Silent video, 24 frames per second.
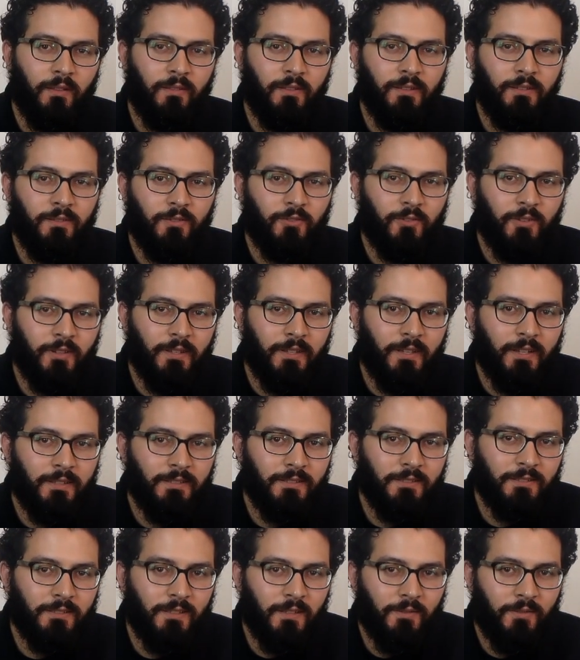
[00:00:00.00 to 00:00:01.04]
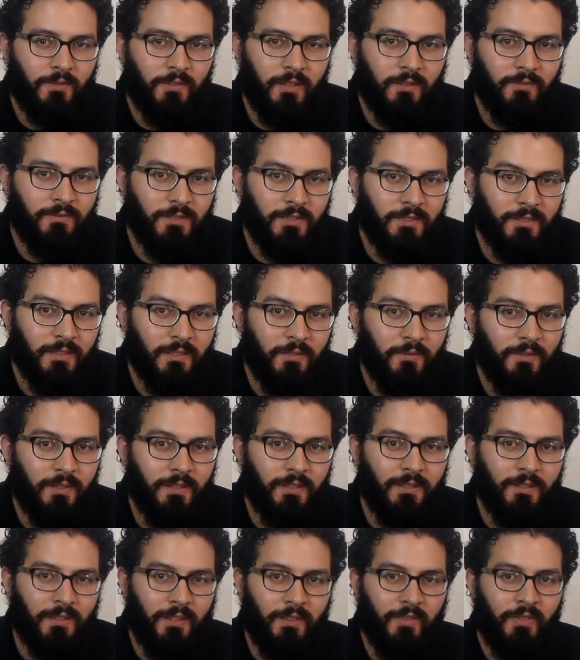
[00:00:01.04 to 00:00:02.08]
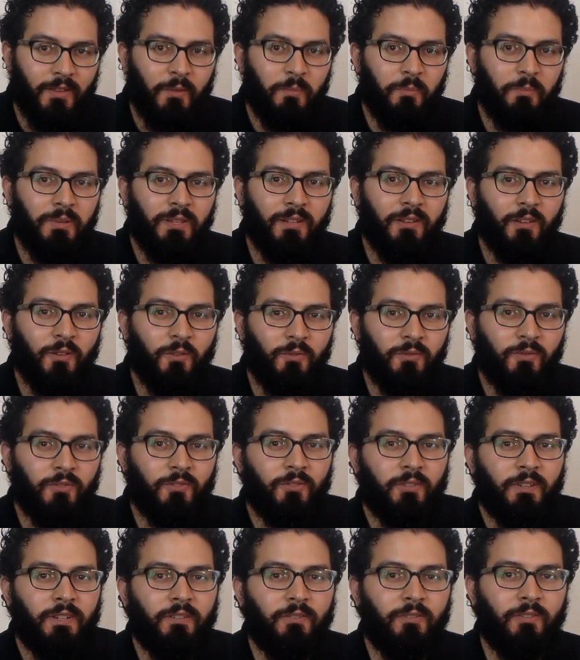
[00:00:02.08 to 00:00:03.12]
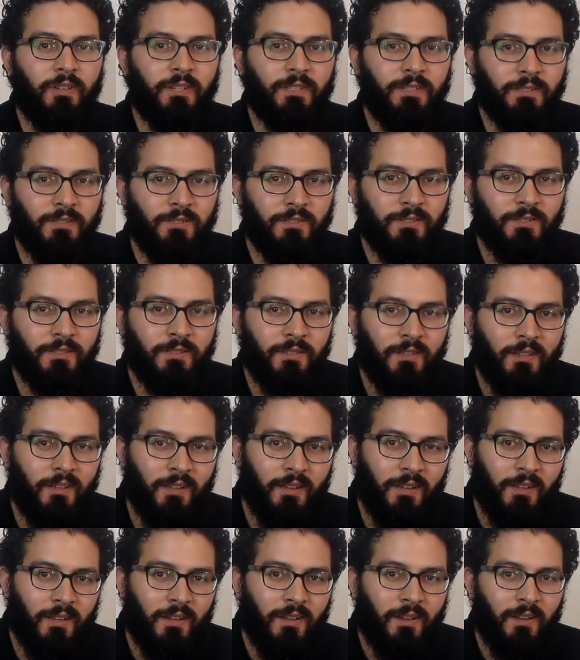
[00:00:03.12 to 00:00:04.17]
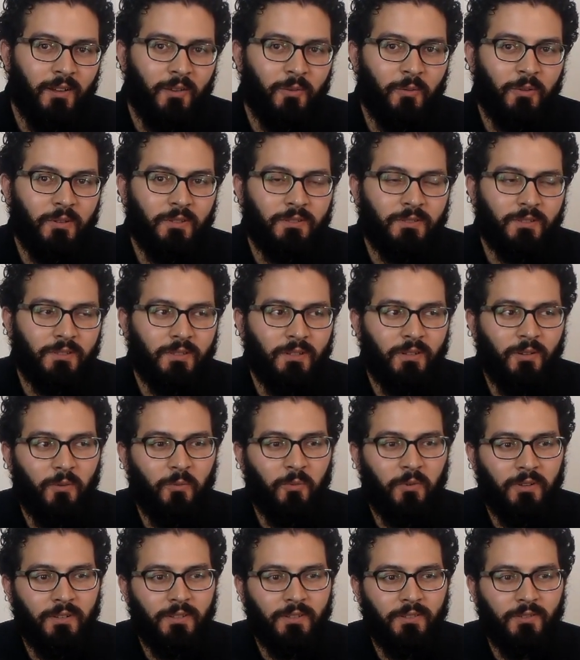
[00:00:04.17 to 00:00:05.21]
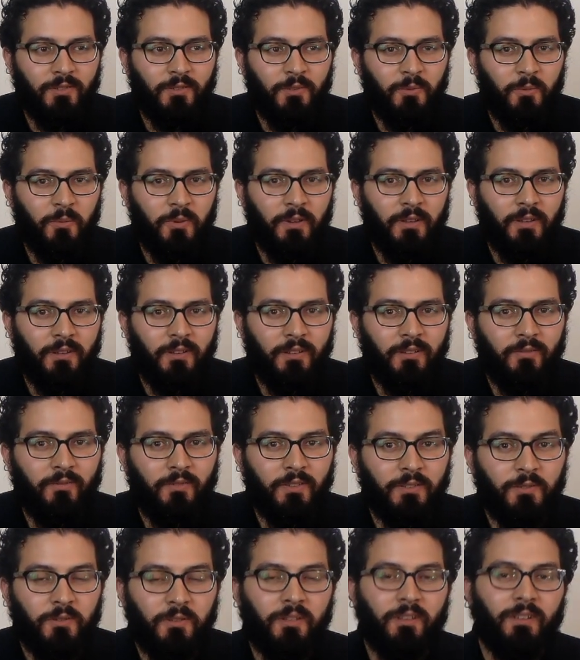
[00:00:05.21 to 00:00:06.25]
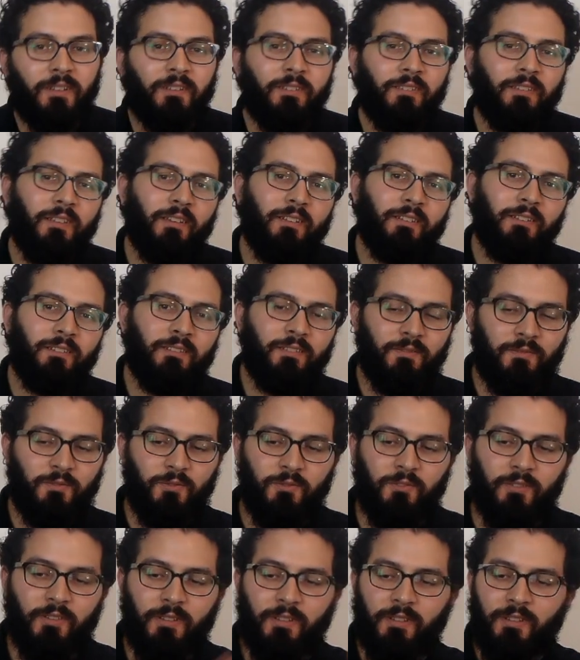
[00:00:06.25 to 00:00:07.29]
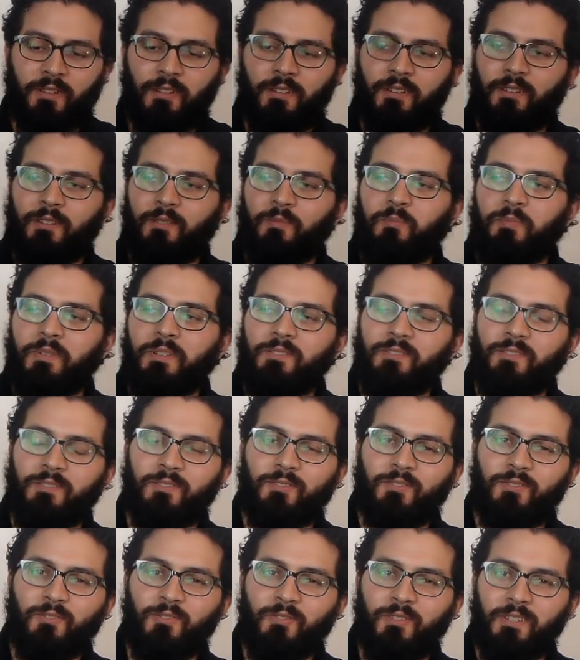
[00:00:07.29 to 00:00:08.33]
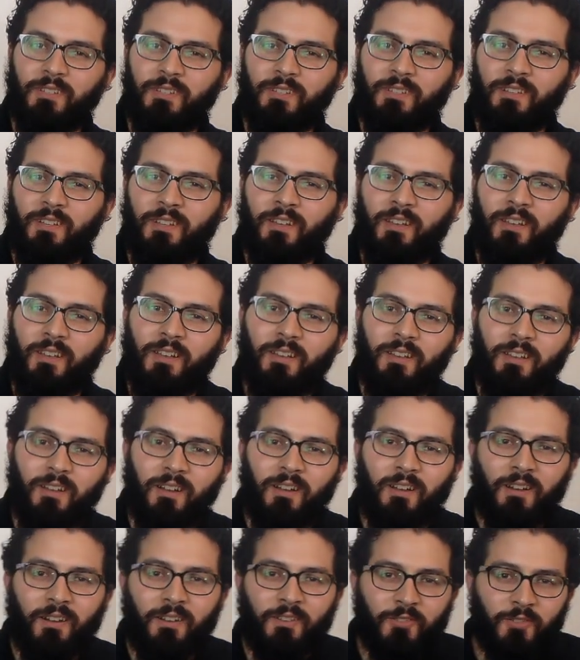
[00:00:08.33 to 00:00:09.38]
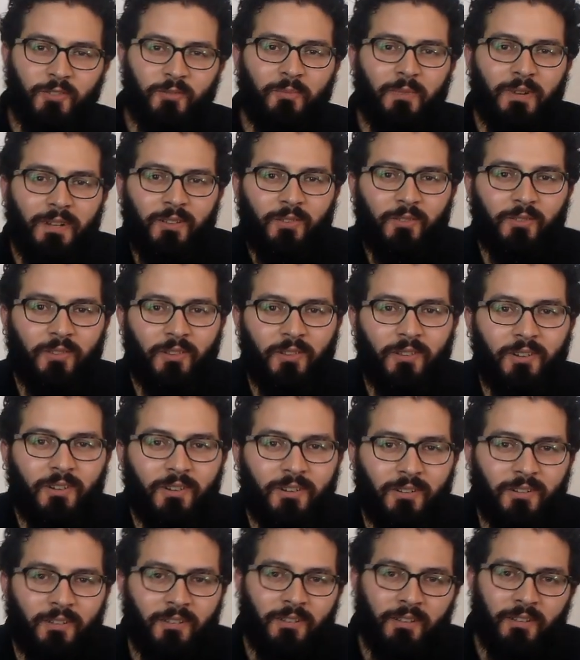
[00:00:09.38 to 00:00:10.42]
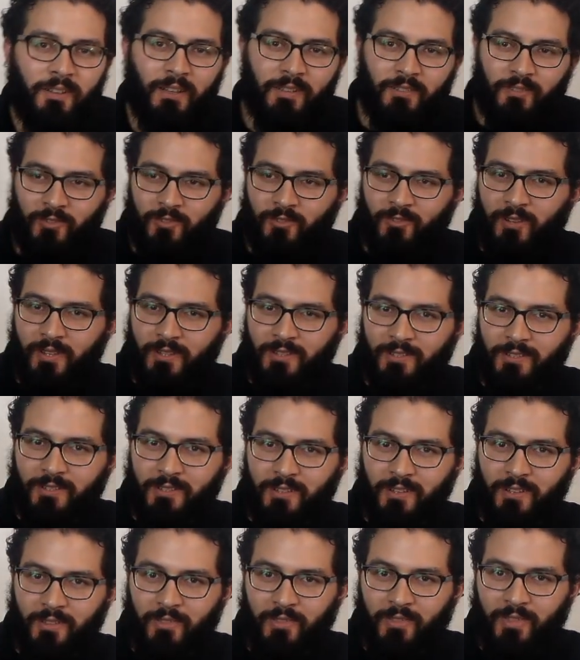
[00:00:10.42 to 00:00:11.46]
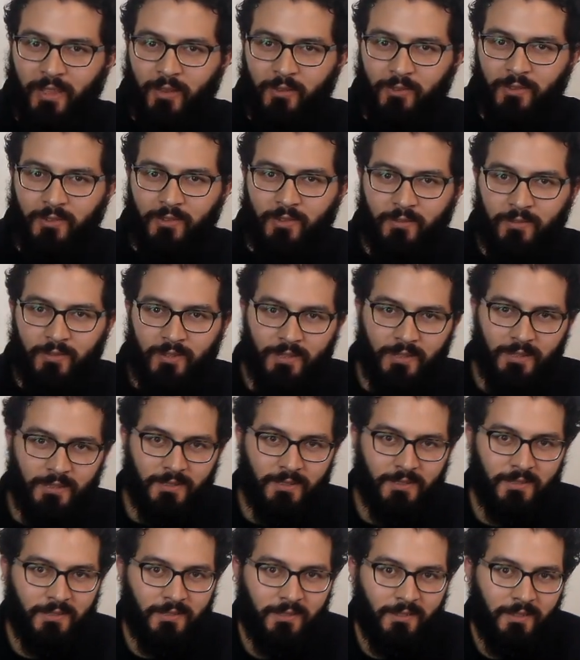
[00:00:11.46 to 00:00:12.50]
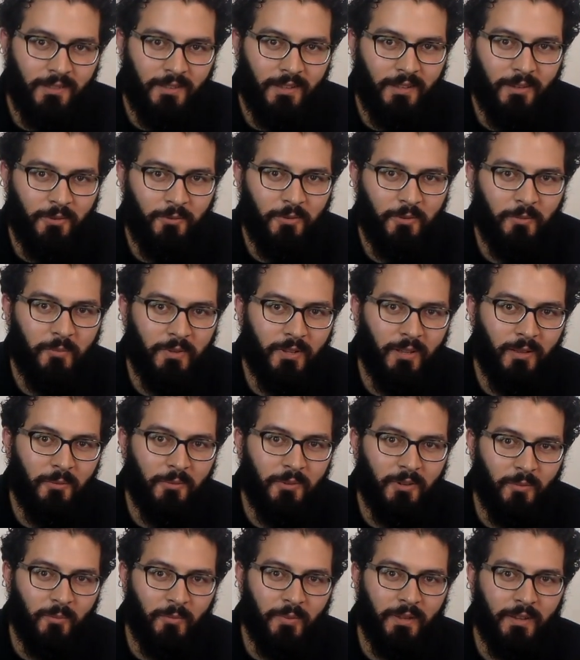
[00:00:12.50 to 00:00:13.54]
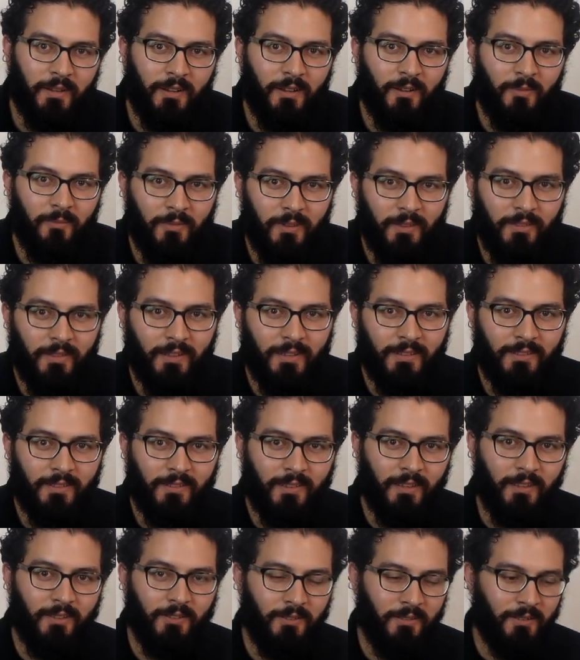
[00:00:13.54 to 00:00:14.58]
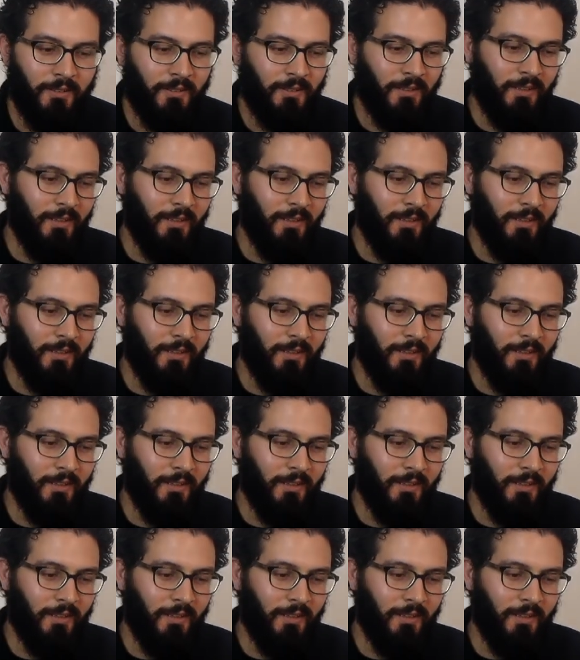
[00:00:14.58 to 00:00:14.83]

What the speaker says: These strain gauges have sensitivity in the picostrain range, which one easier way to visualize that is if you take a piece of string 100 miles long and stretch it a thousandth of an inch, it would be able to pick up at that scale.